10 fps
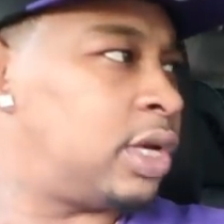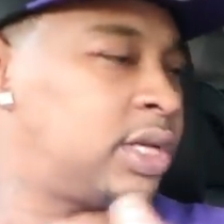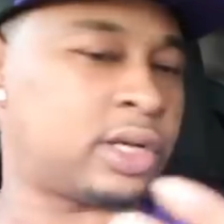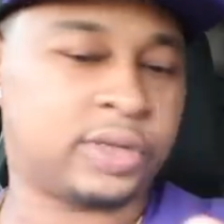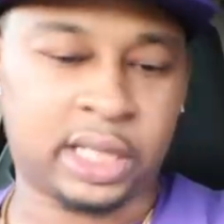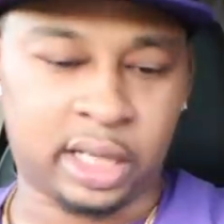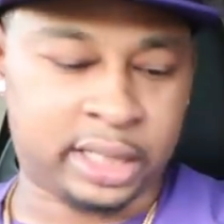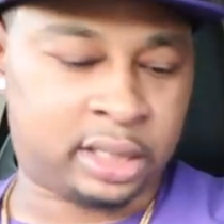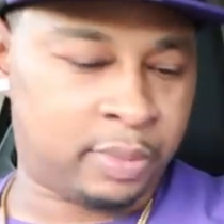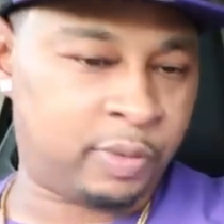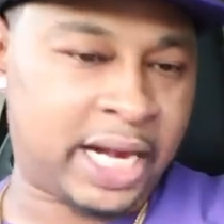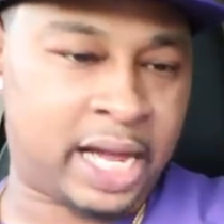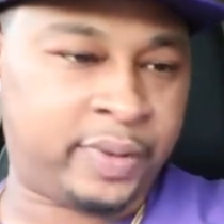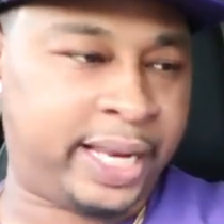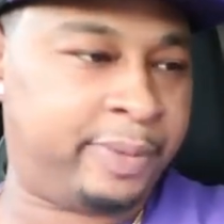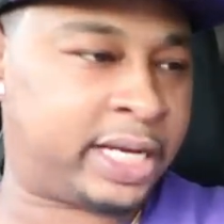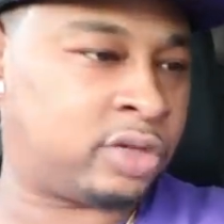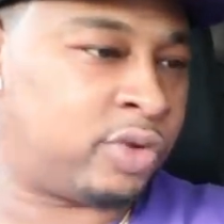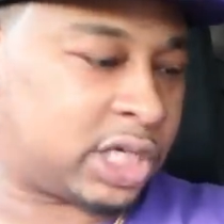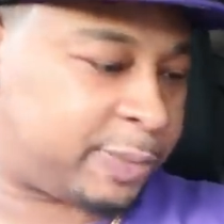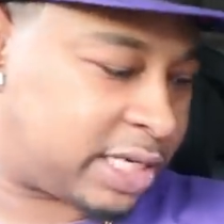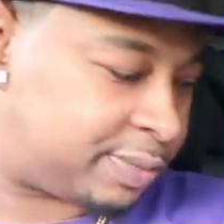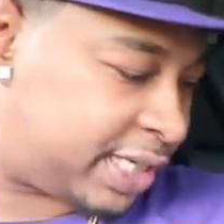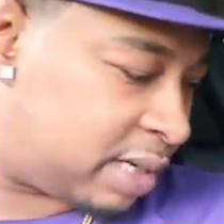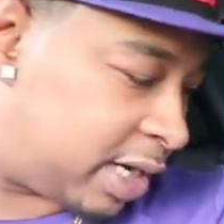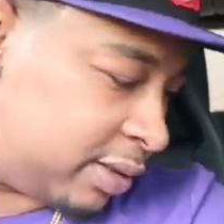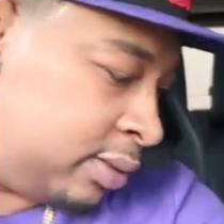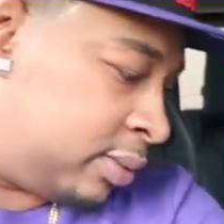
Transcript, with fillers: So you just gonna sit down and tell me what I don't need because apparently, you want to spray some shit in my.